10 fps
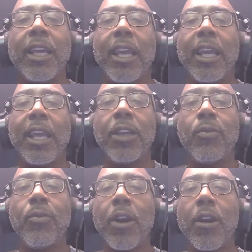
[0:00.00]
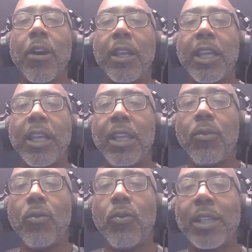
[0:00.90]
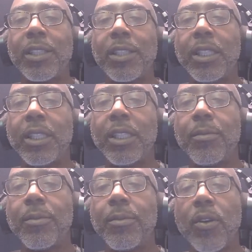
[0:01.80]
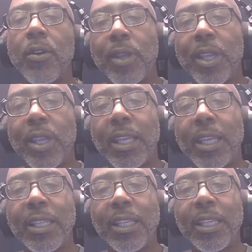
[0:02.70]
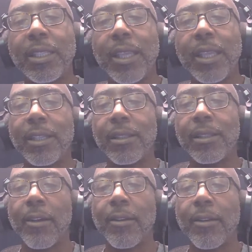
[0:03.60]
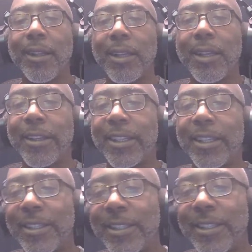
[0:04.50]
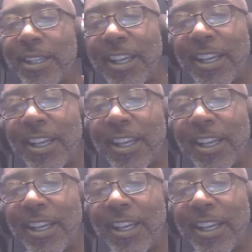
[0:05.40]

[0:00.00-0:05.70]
and here we are. Any washing tips on getting these stains out? And look at this. This is